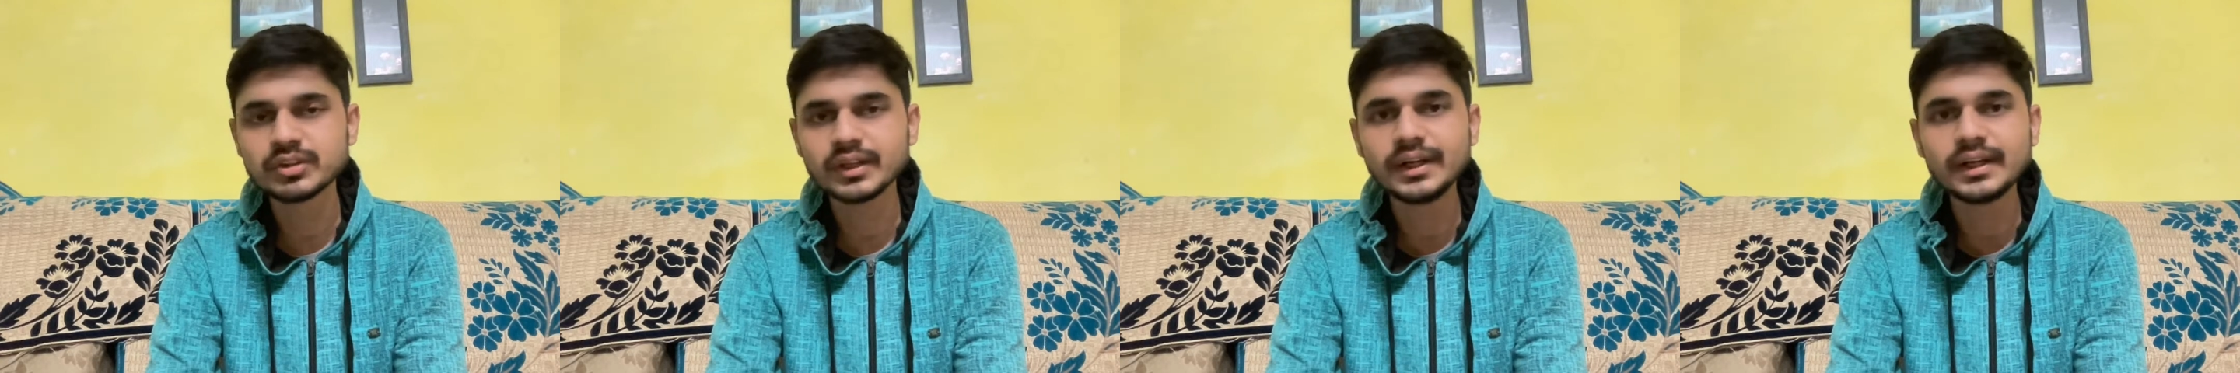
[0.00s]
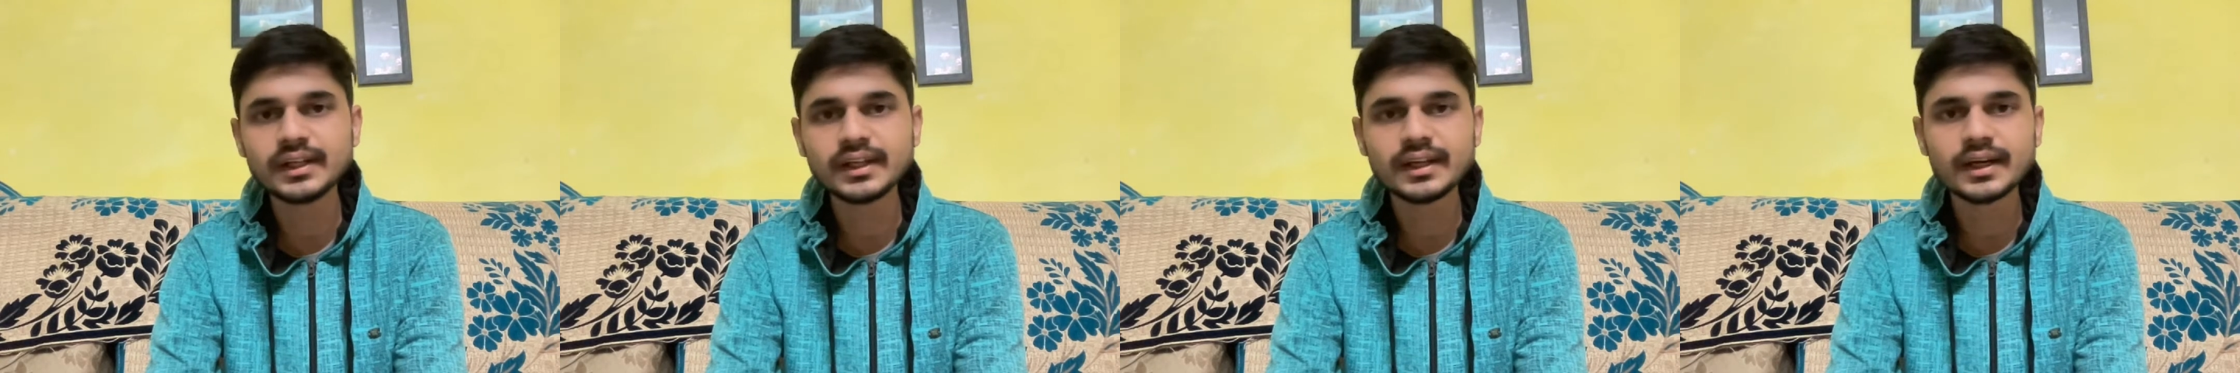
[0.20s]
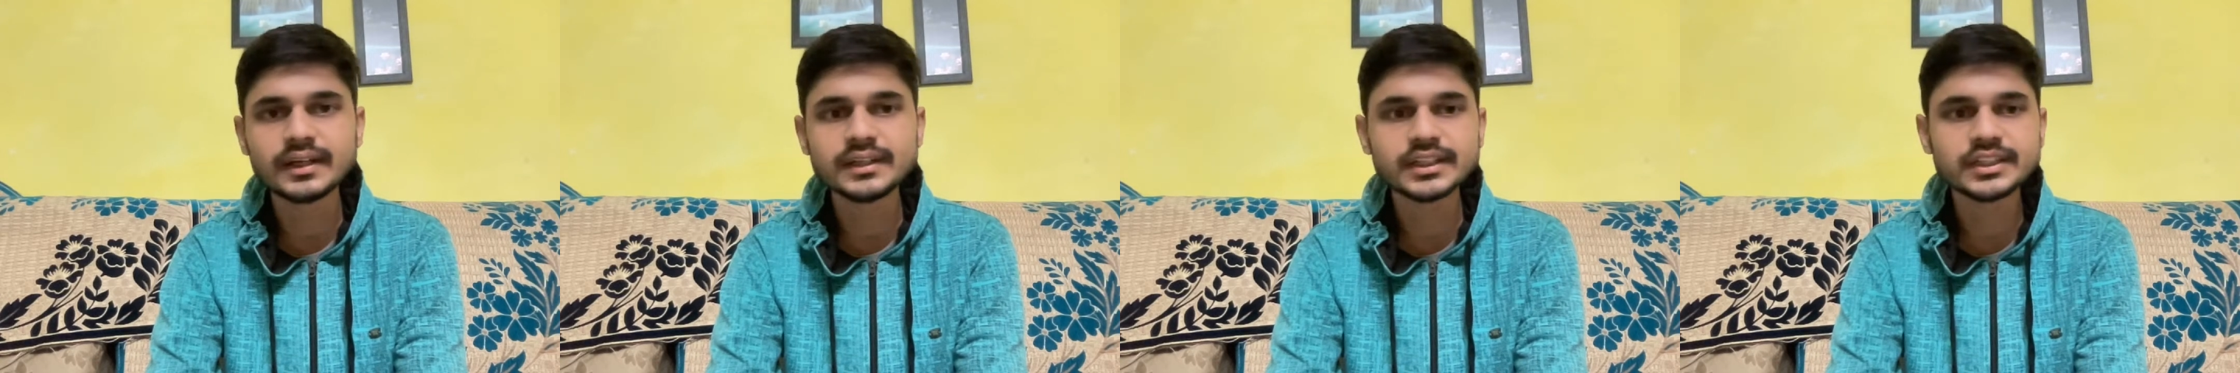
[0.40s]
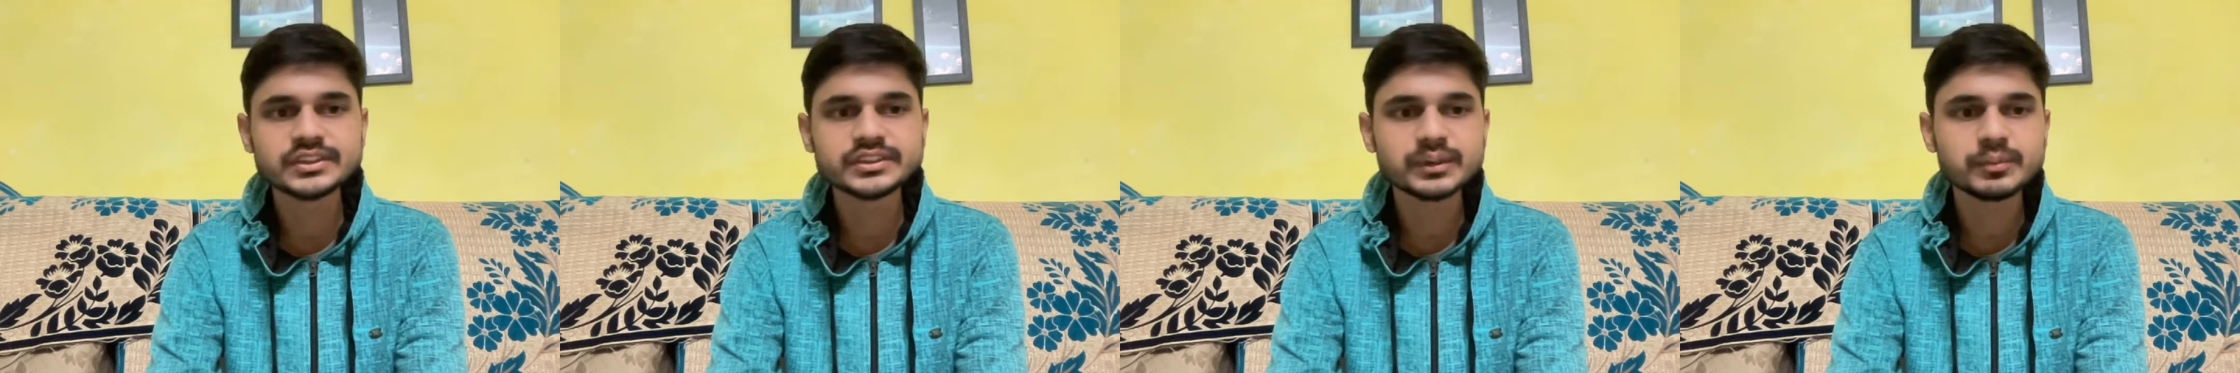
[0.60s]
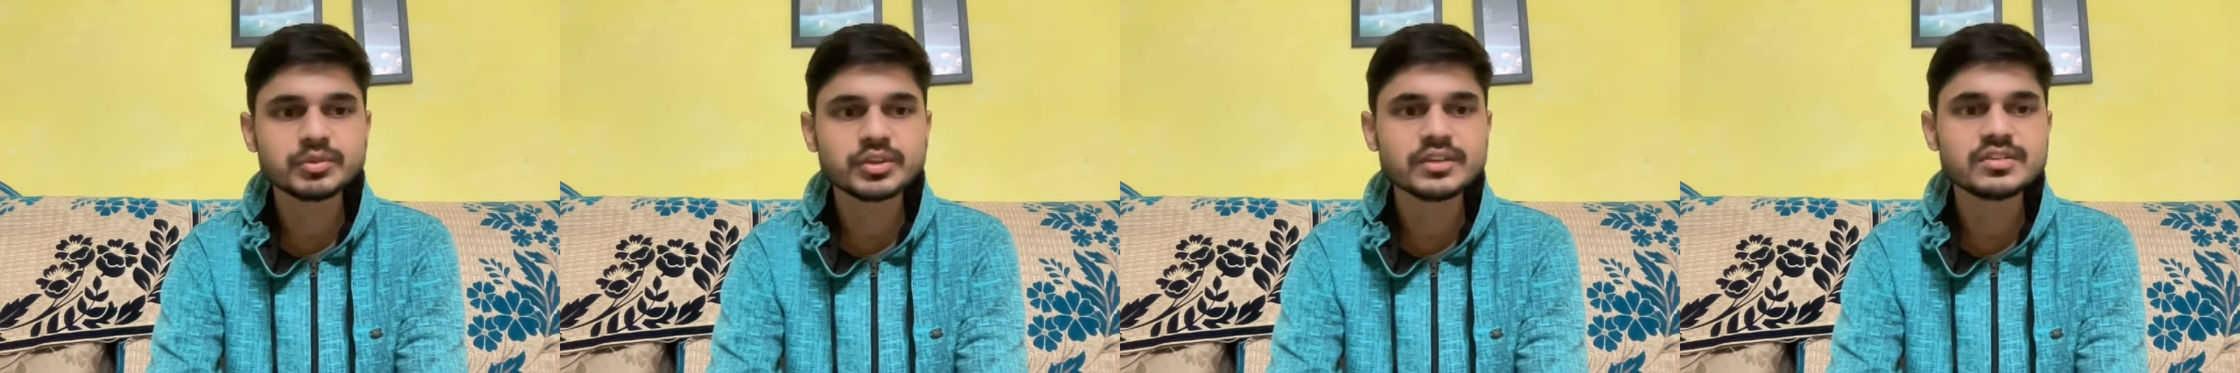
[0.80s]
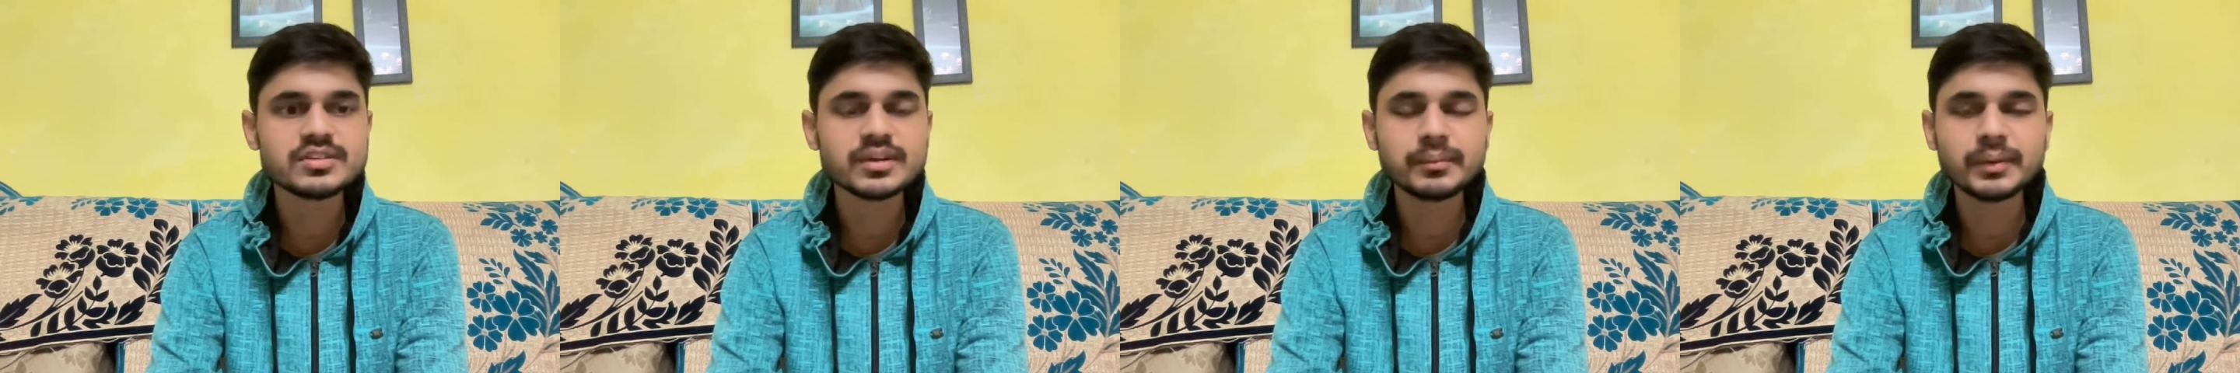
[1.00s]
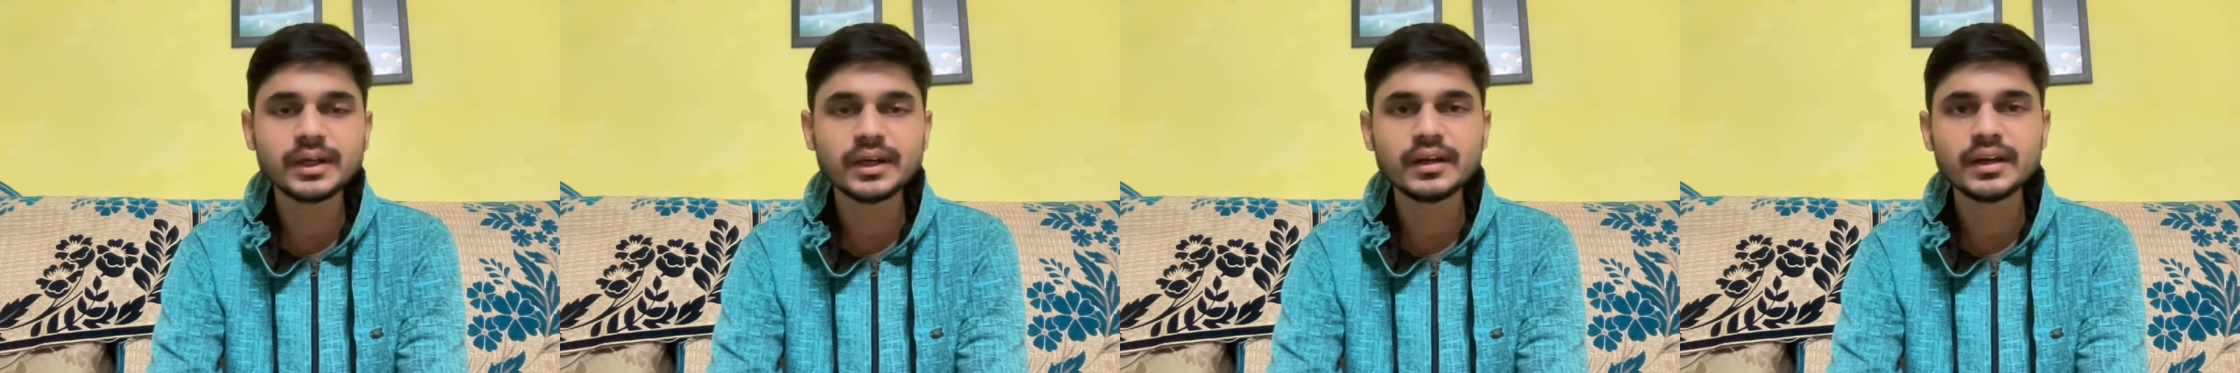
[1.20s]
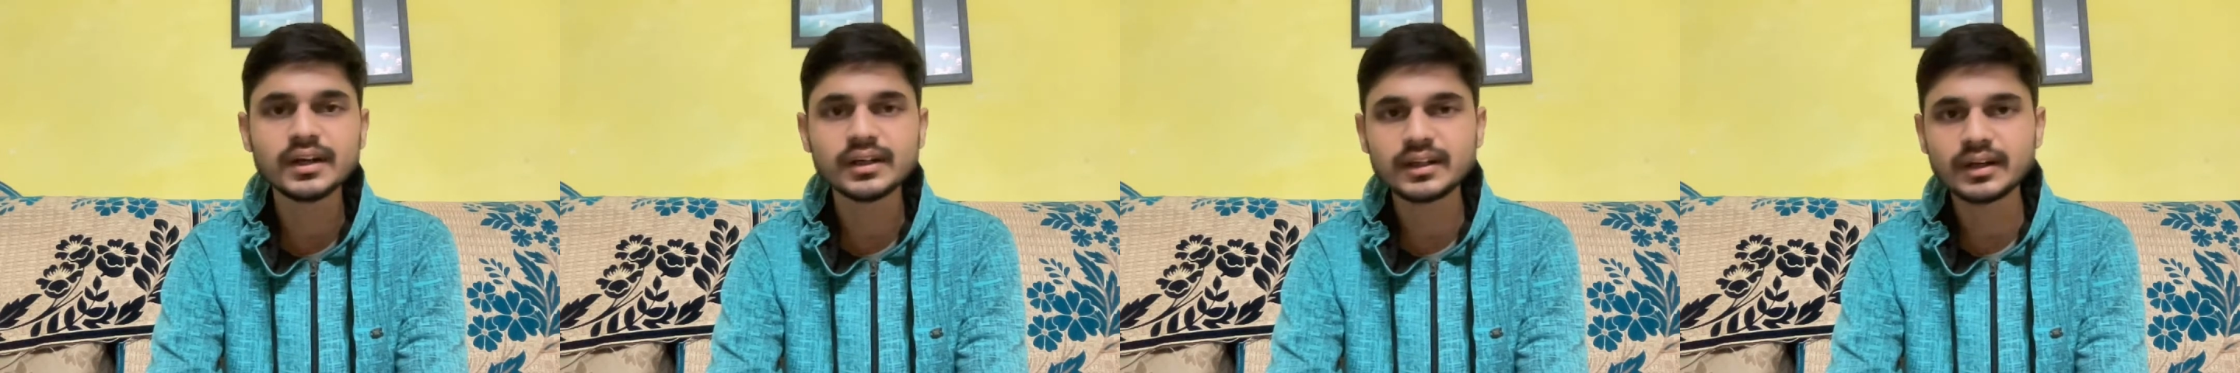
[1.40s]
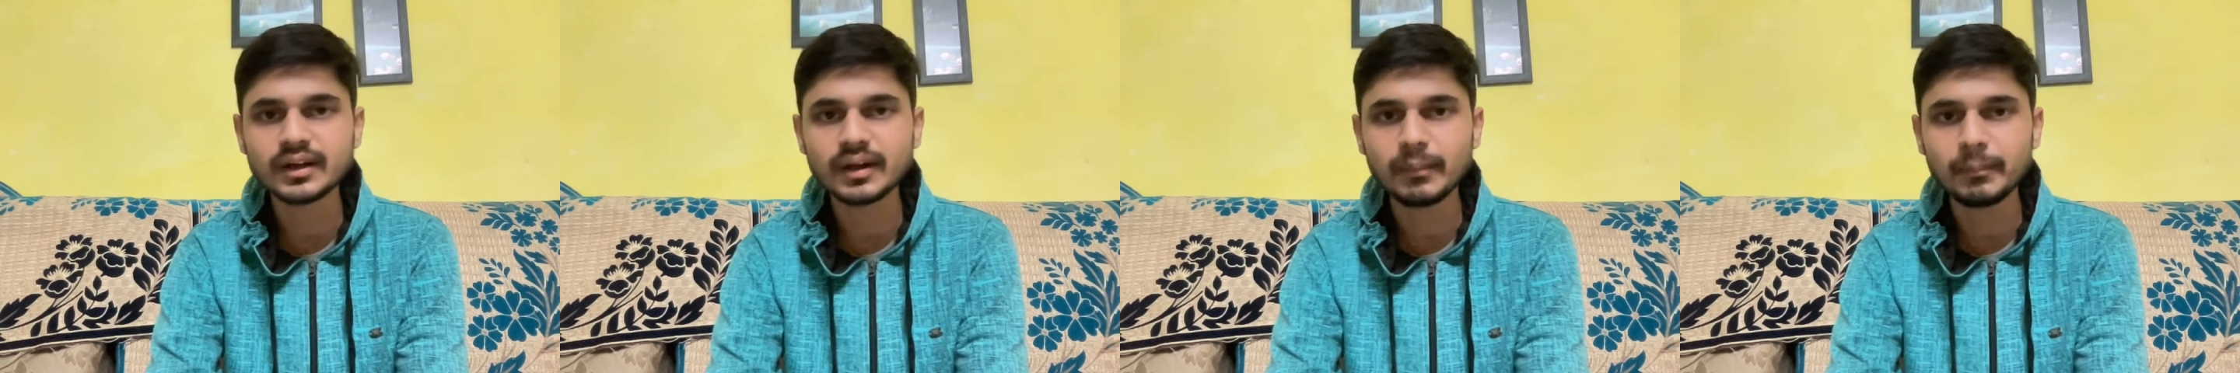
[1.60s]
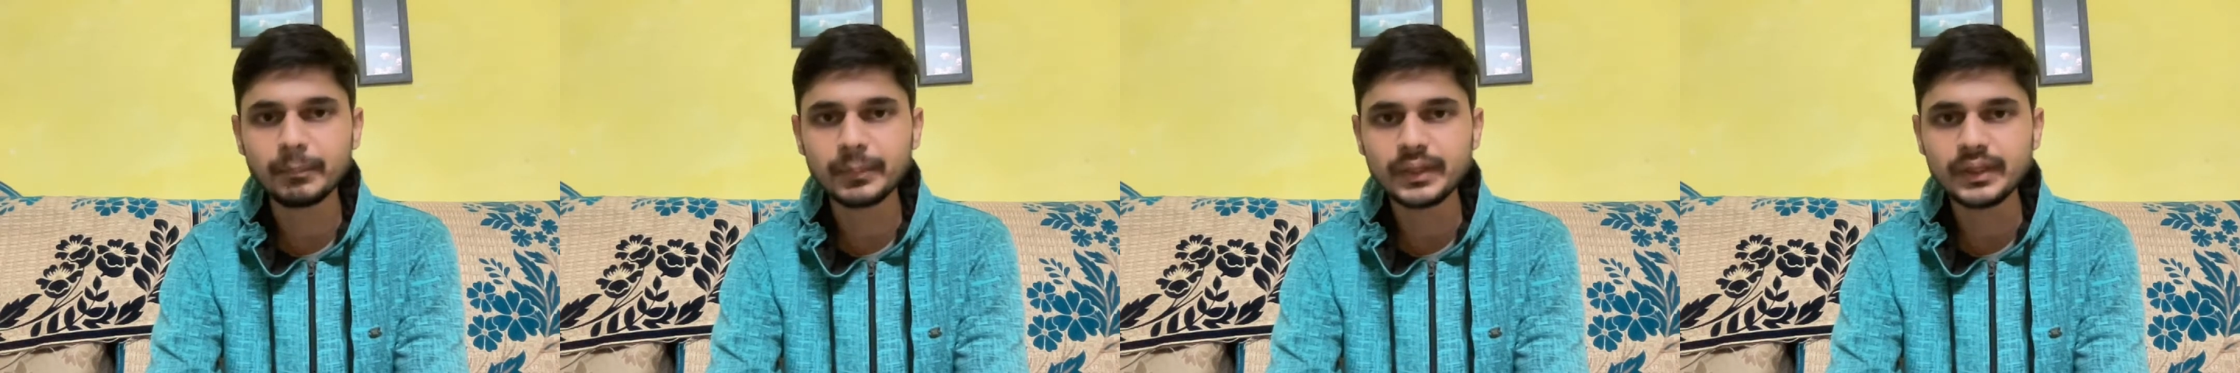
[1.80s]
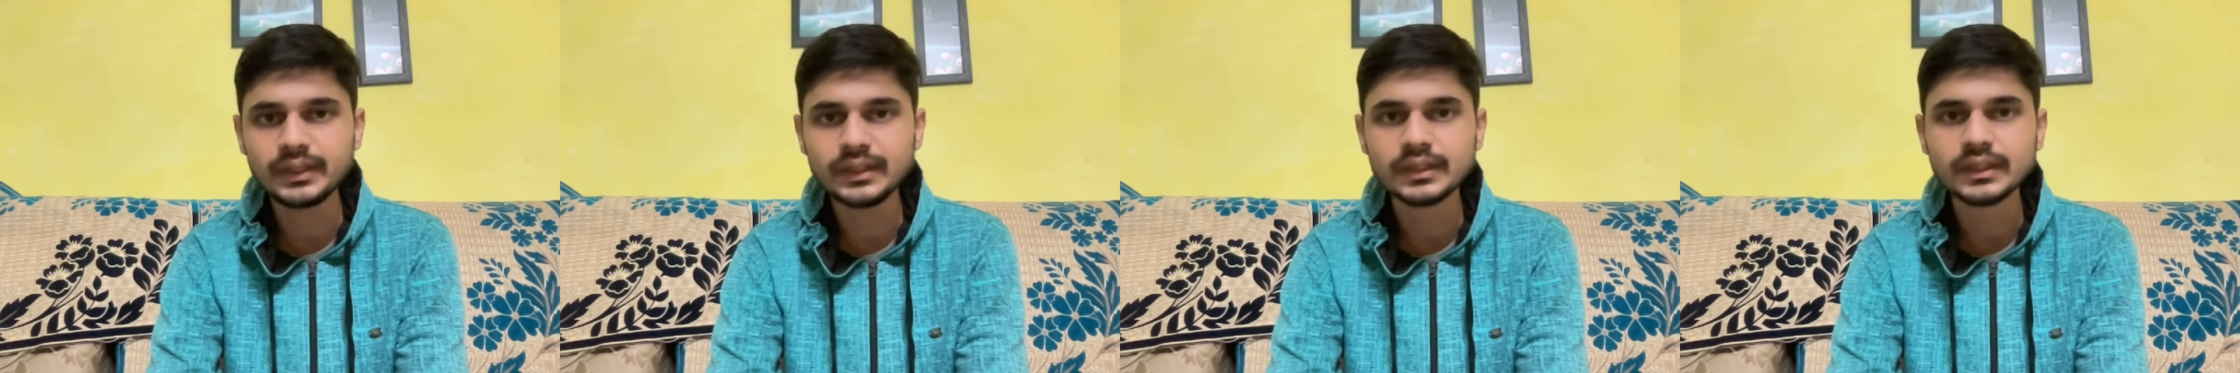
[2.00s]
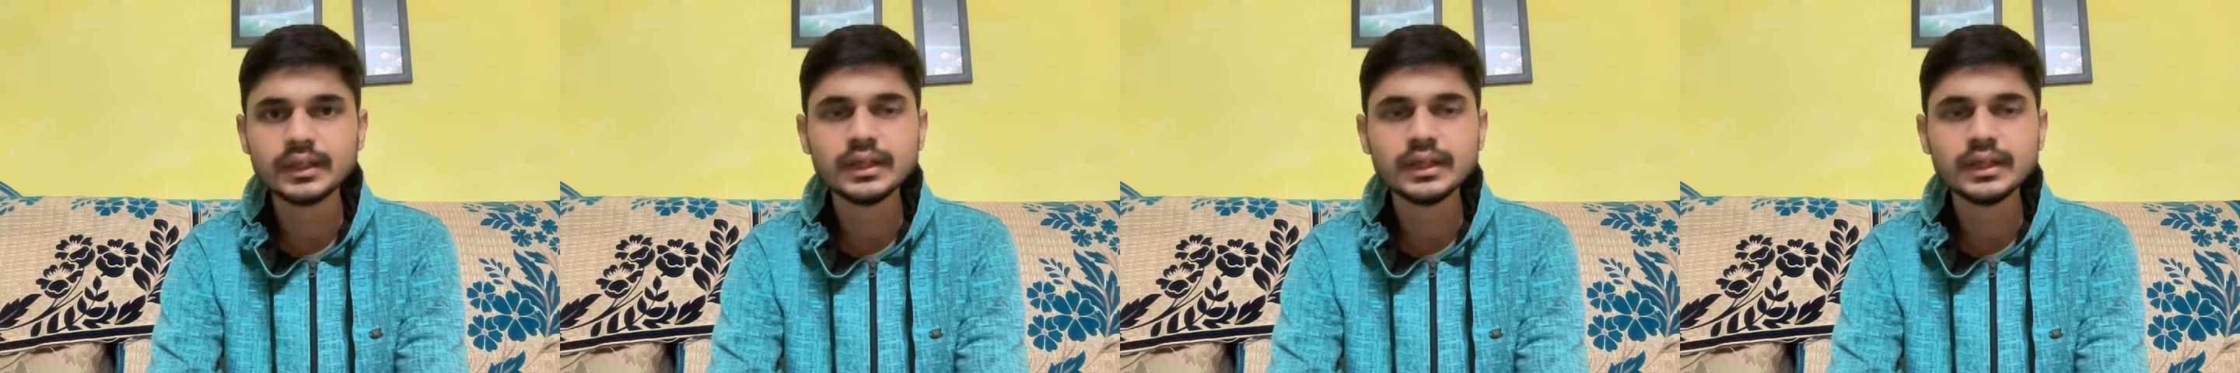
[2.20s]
integrated chips and semiconductor company,